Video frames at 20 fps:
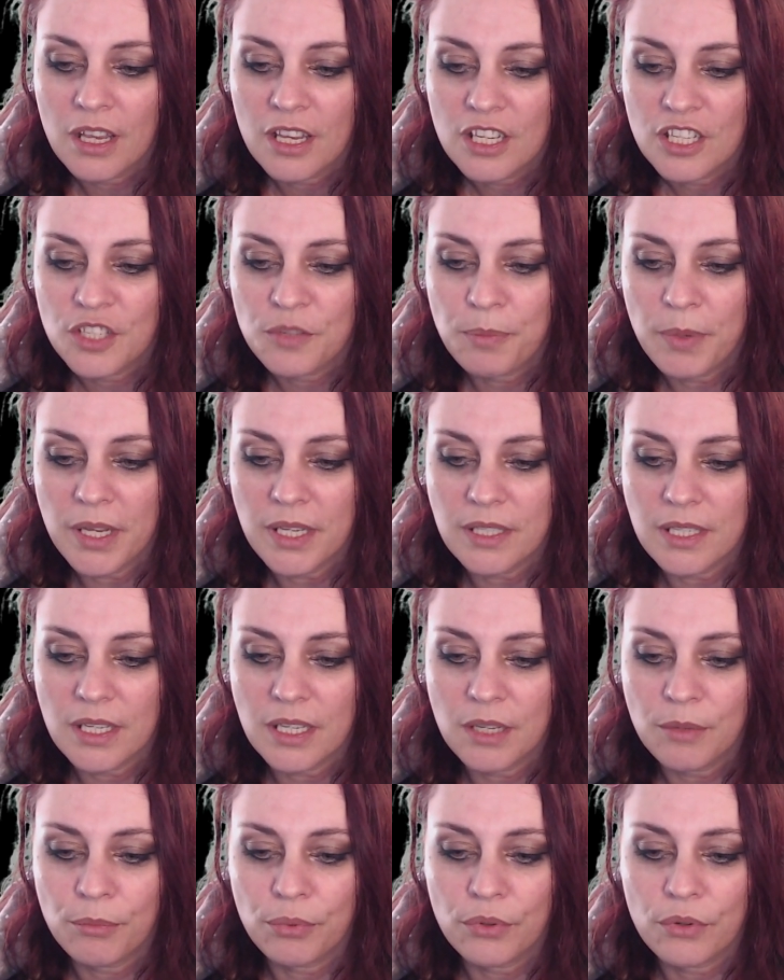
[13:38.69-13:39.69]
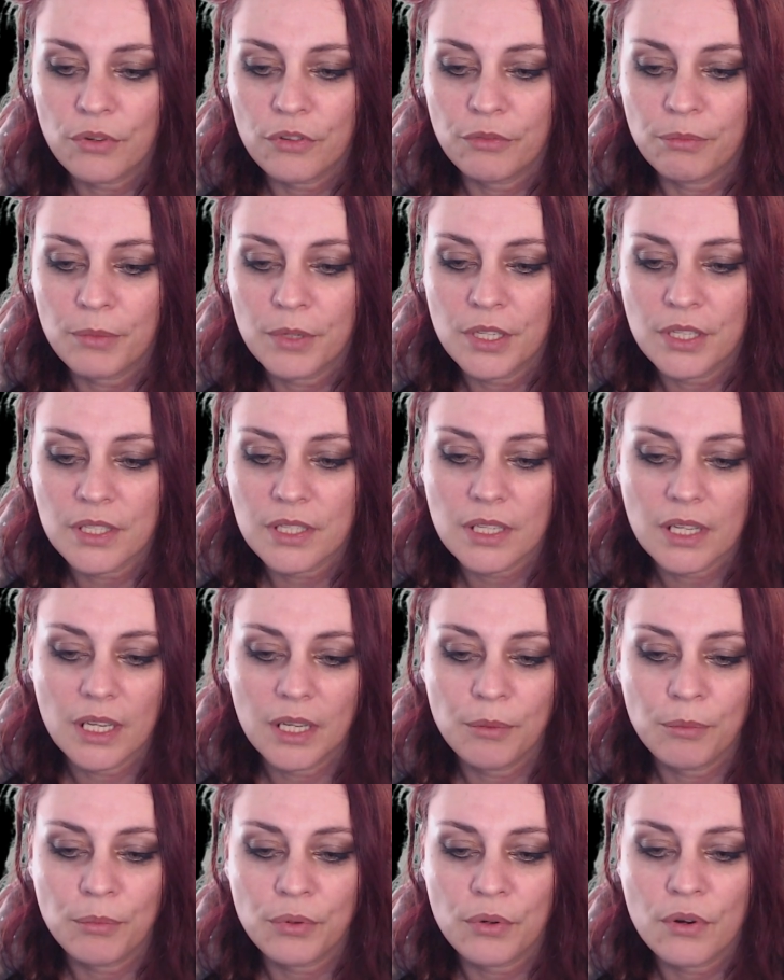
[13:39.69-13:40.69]
spacing improvements,
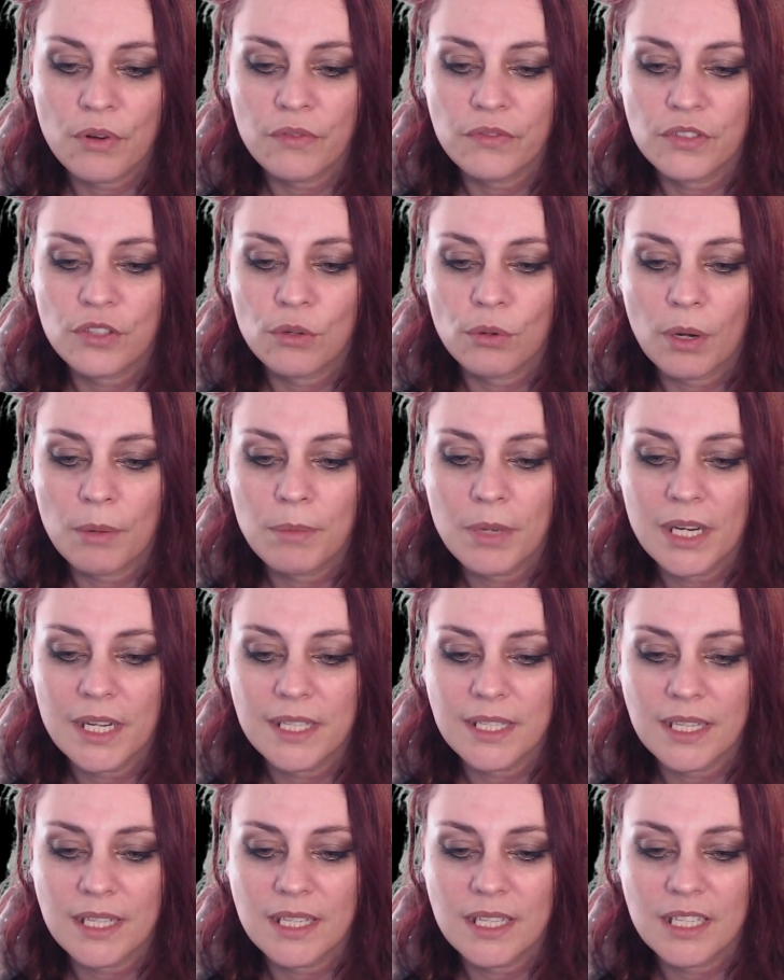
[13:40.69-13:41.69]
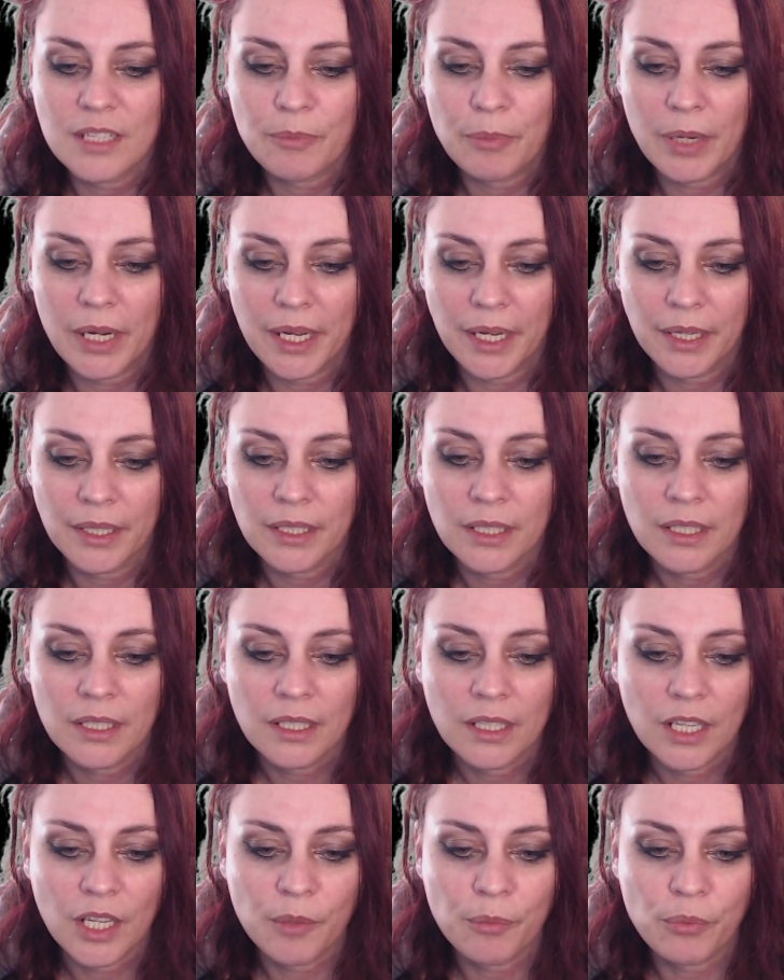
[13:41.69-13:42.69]
improved durability display,
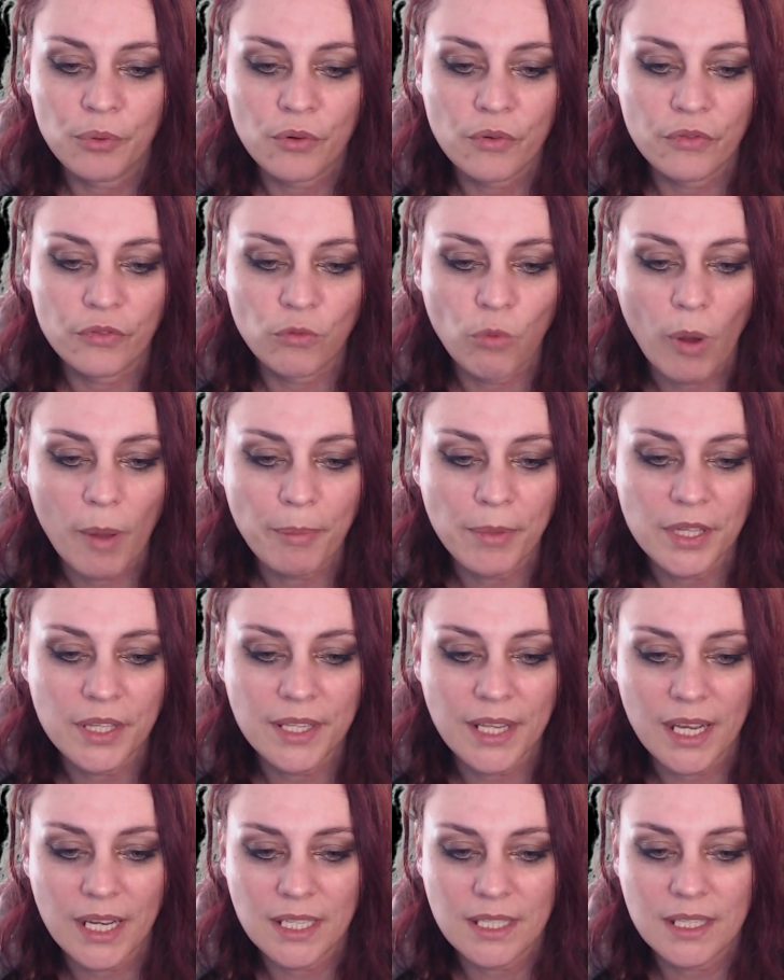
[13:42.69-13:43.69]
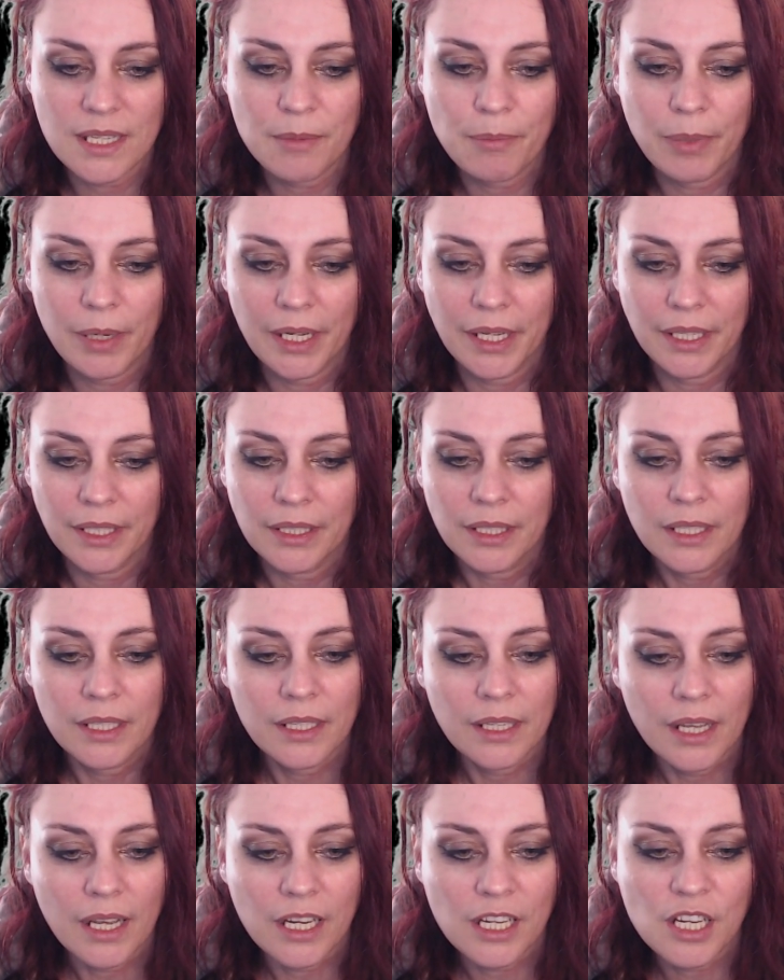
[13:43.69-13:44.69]
improved weapon dice display,
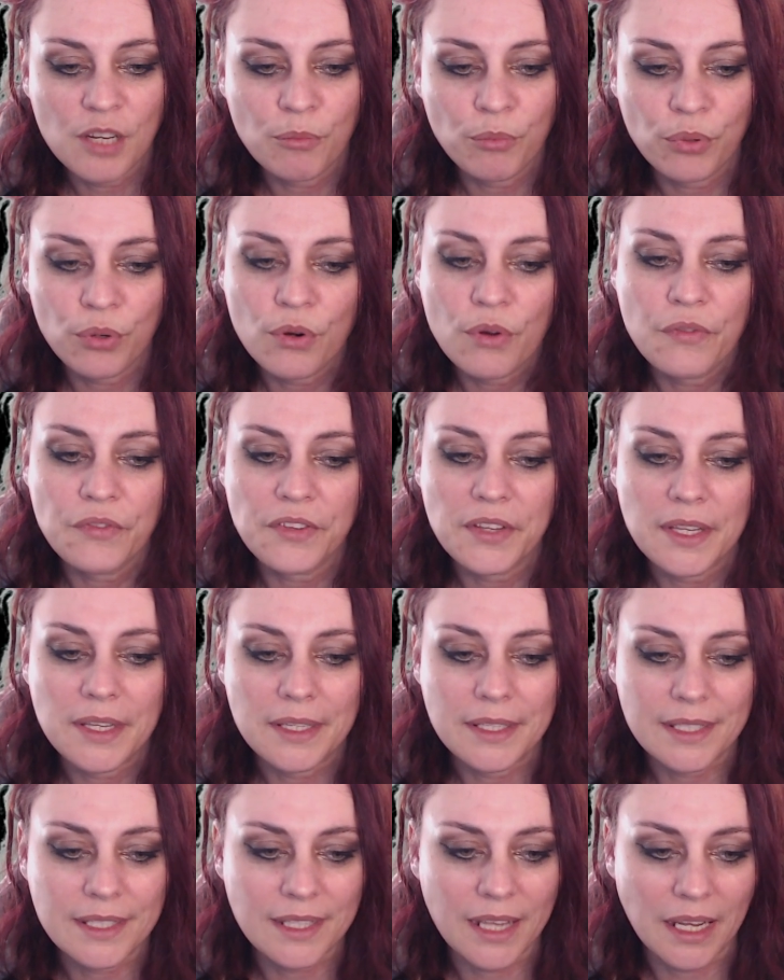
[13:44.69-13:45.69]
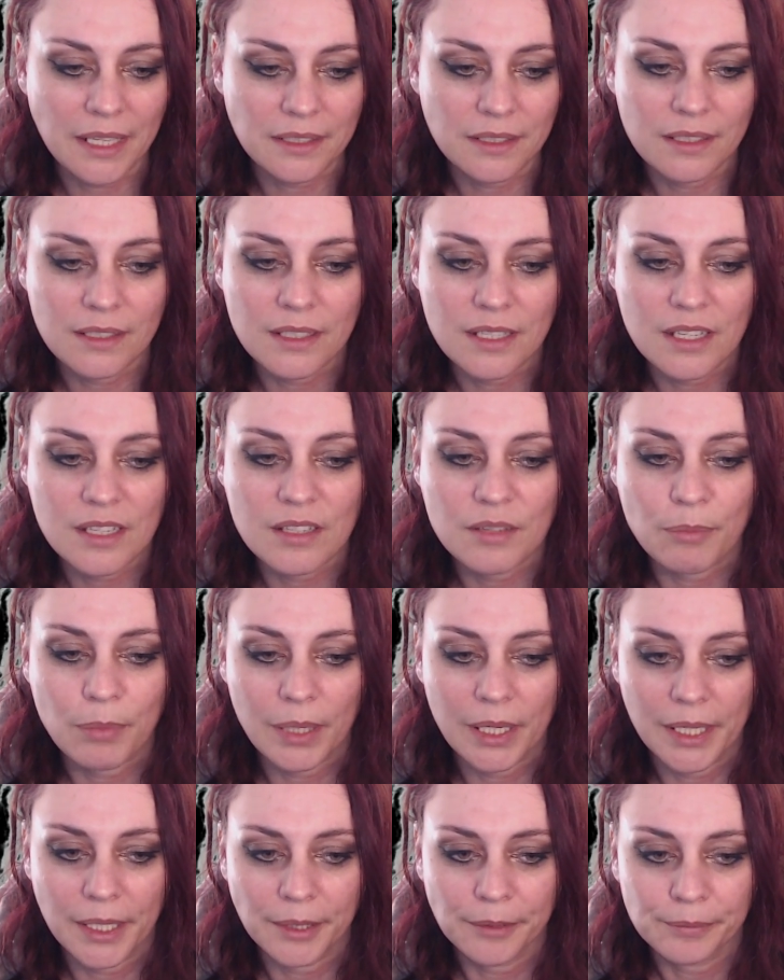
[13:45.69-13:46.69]
and improved stat
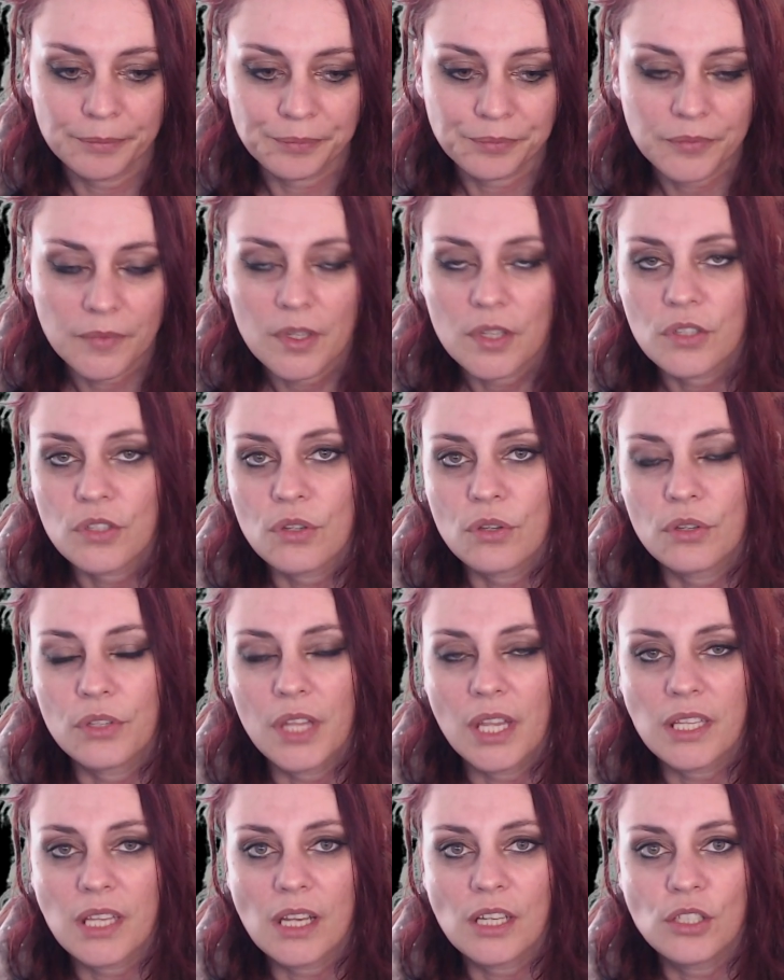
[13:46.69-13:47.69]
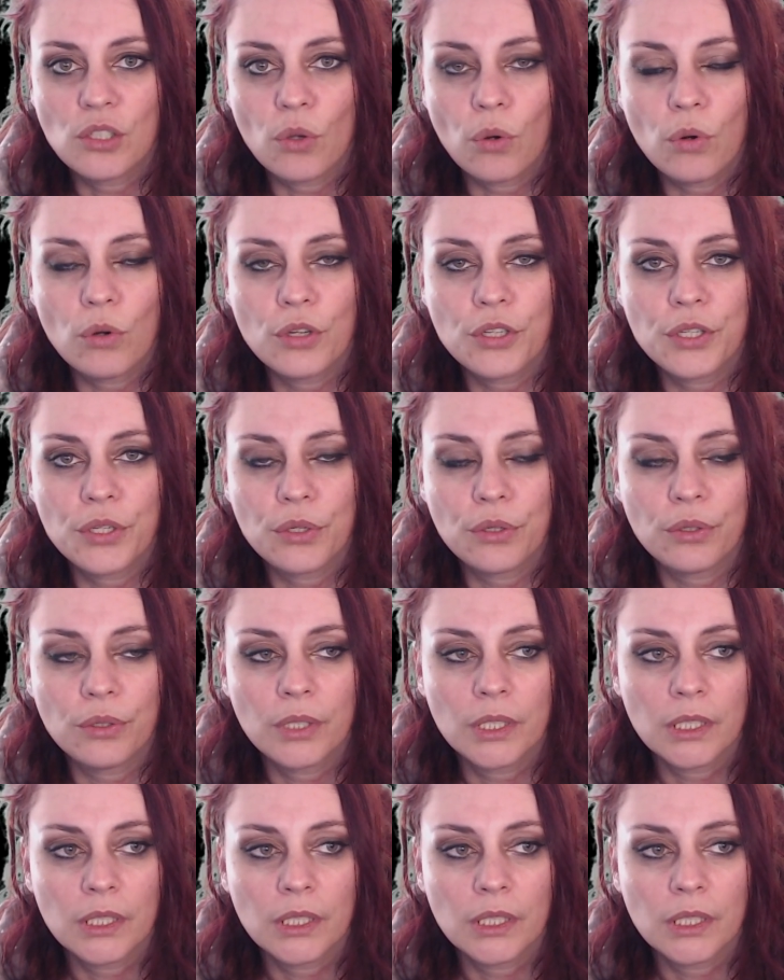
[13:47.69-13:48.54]
display. So that I told you